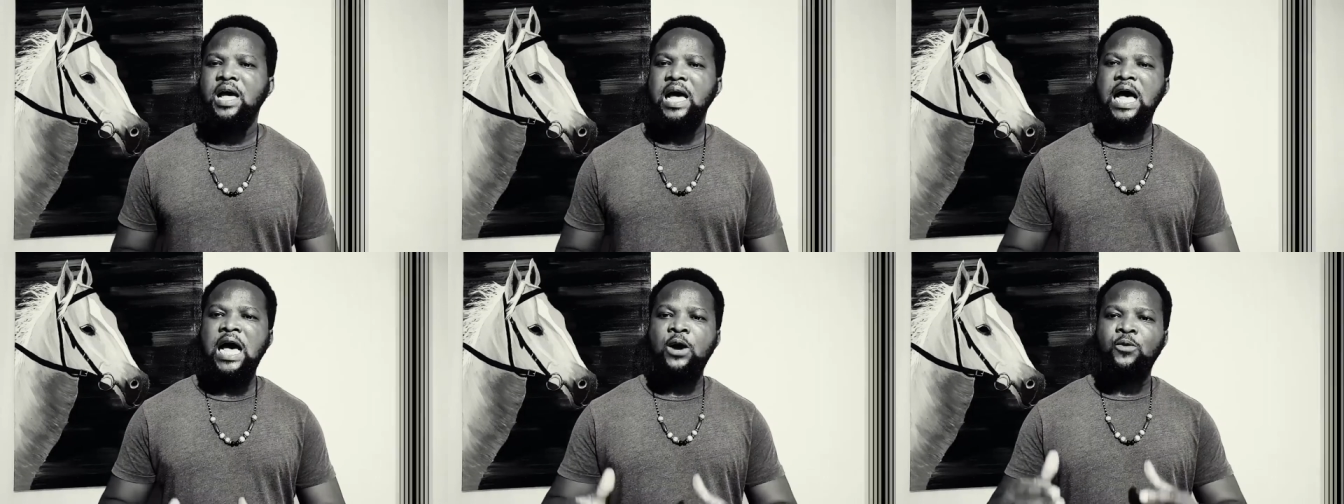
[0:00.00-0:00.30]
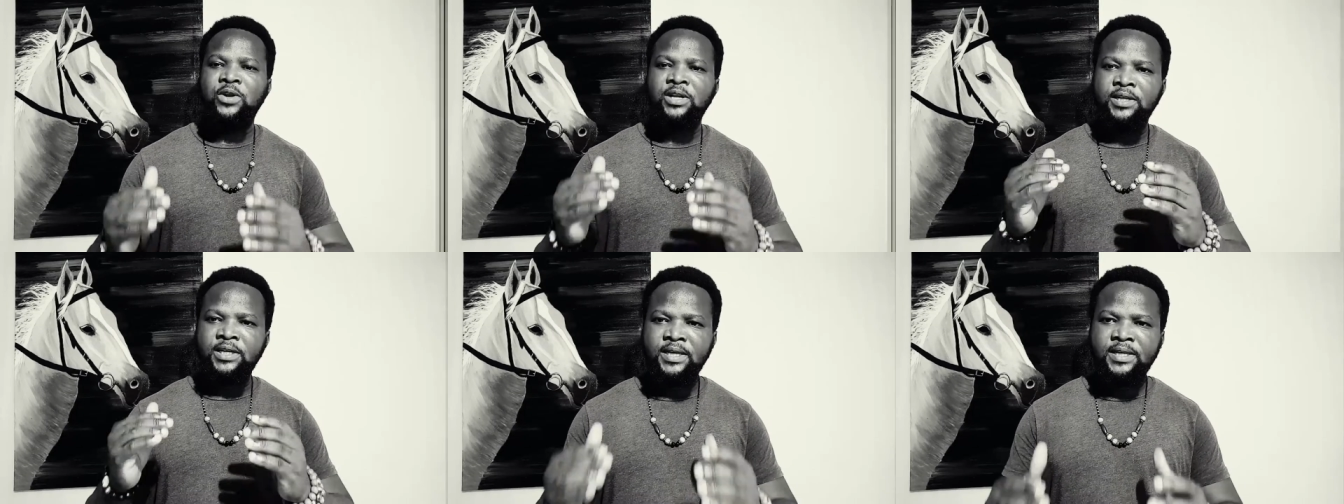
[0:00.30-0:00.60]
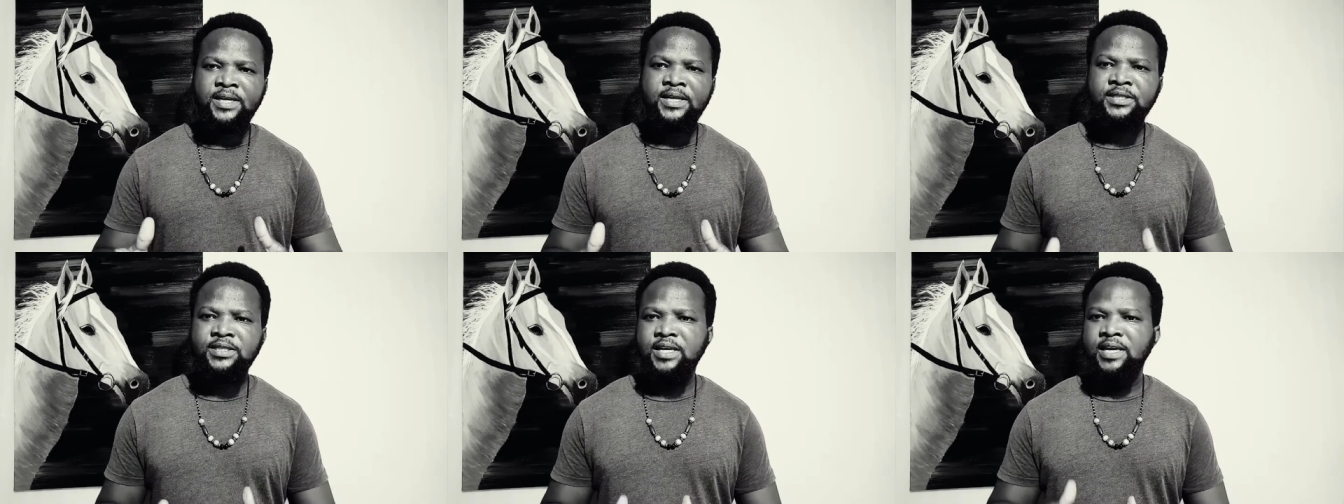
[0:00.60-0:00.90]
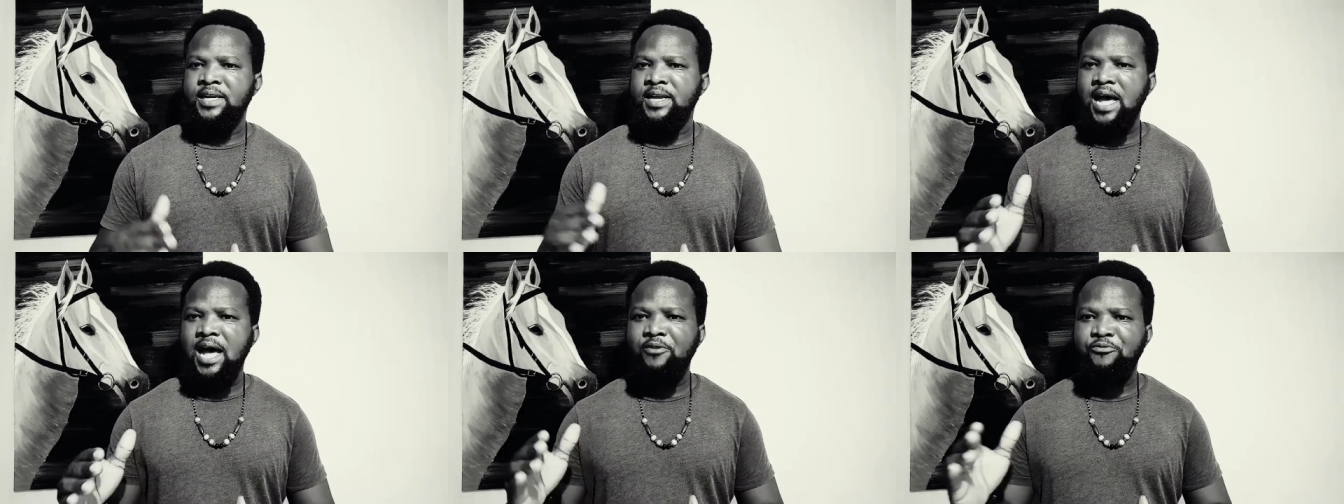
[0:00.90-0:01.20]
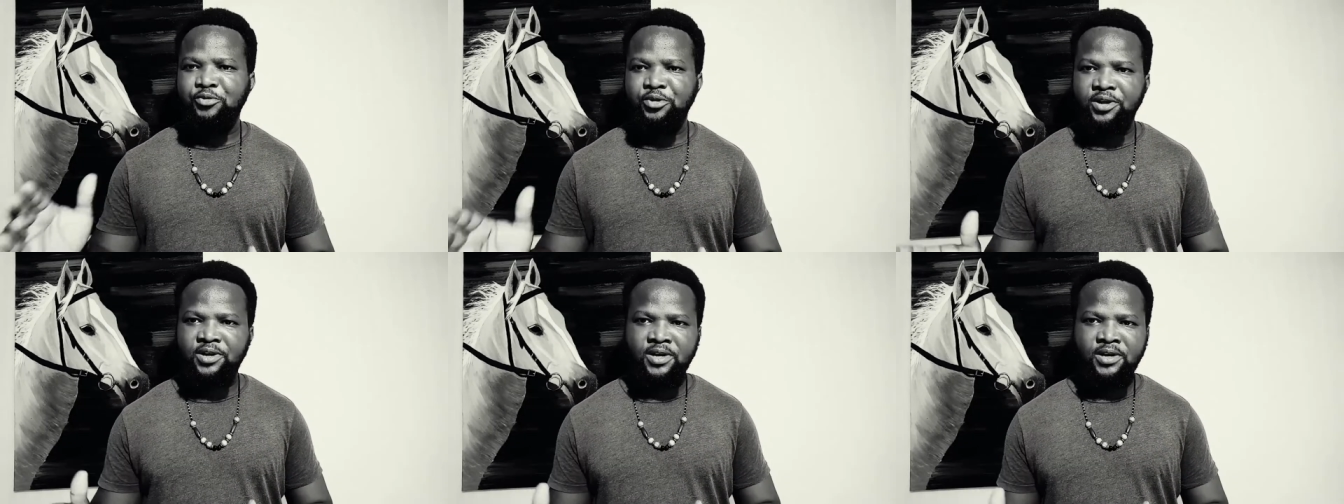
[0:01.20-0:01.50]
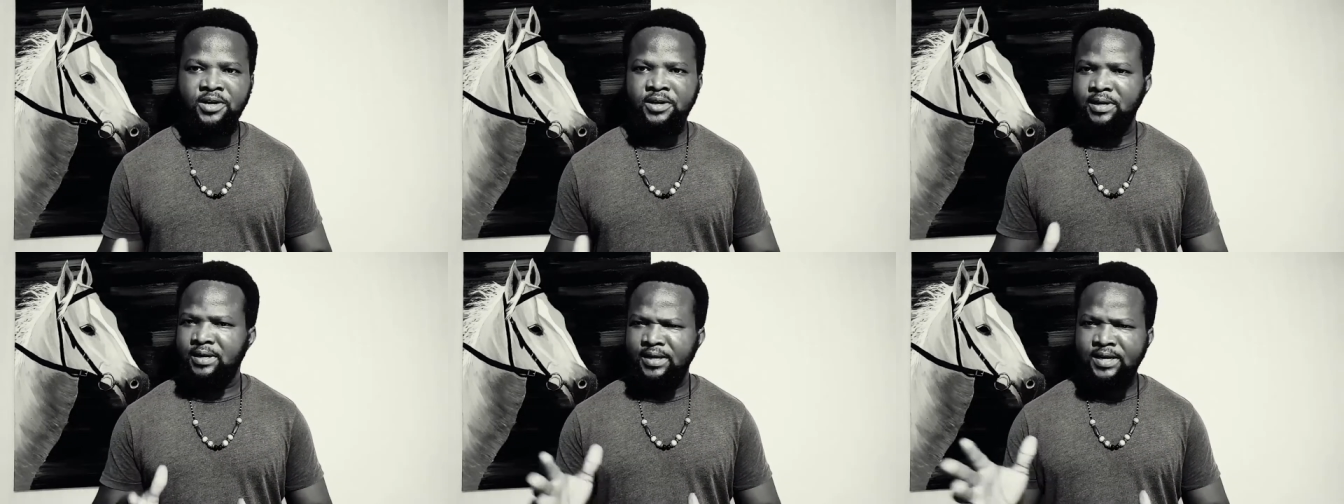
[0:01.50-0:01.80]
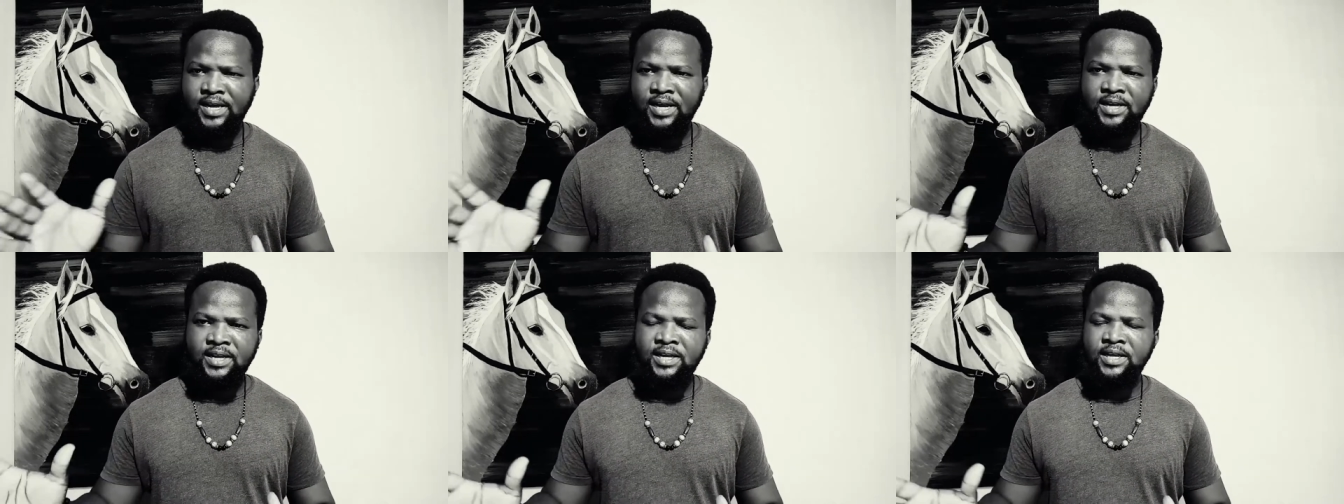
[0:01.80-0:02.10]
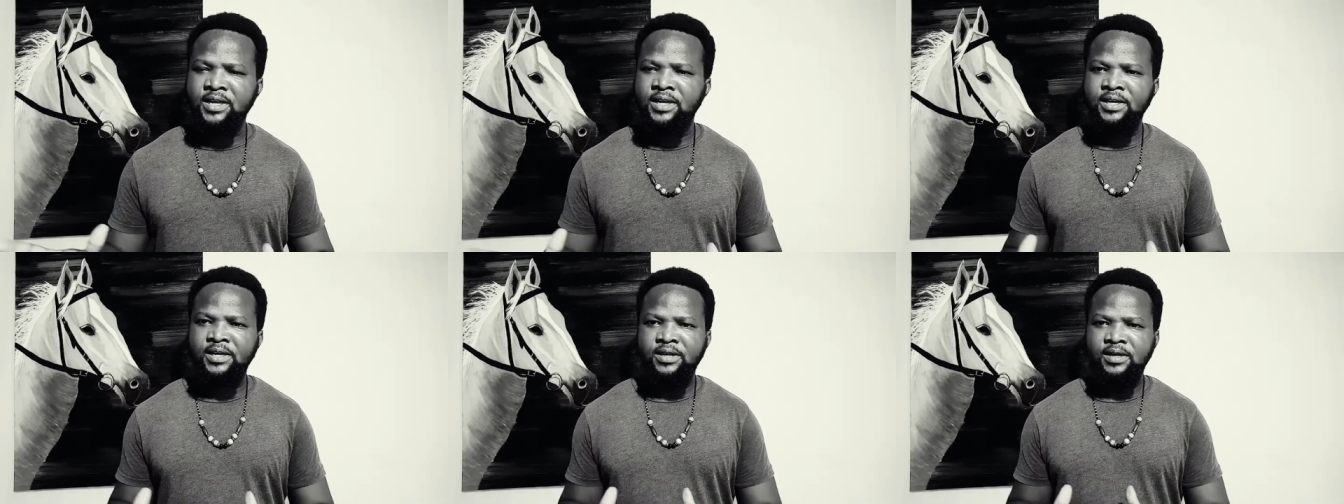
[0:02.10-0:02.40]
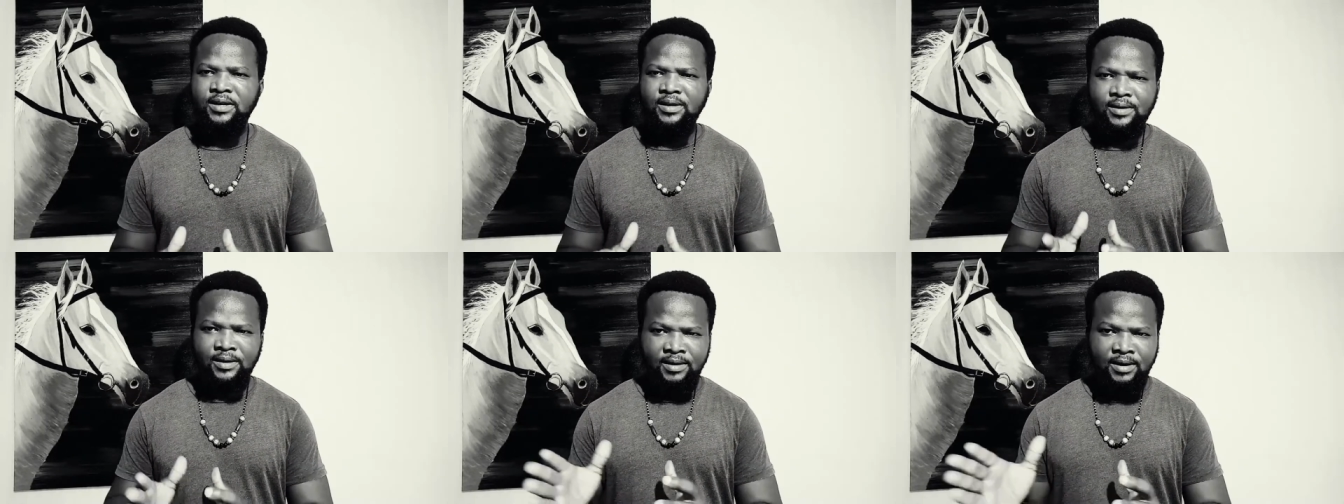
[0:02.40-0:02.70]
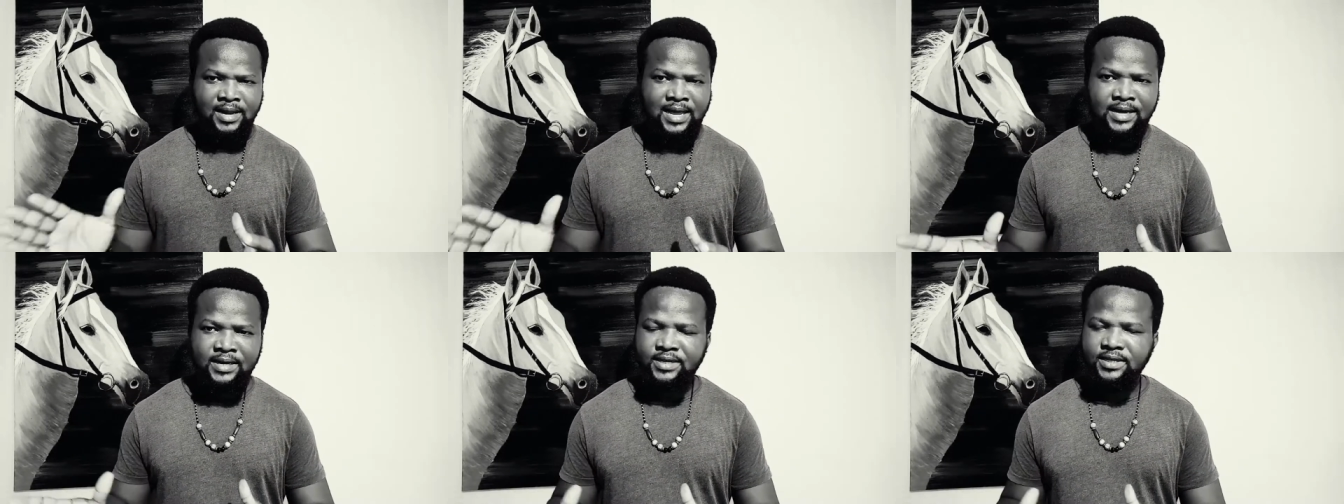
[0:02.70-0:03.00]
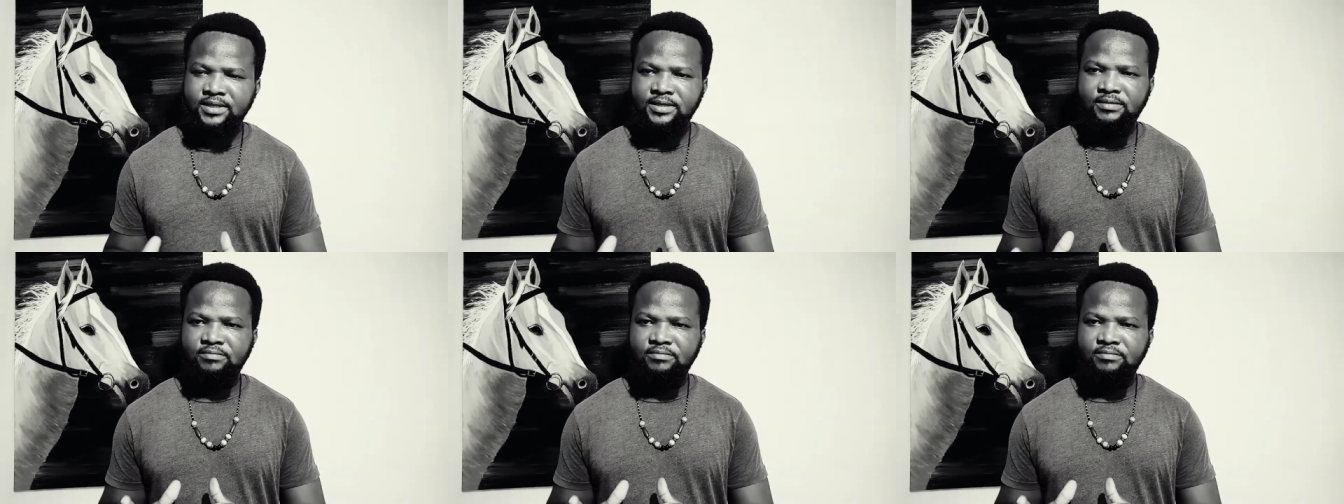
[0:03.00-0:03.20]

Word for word: our leaders in Africa clearly lack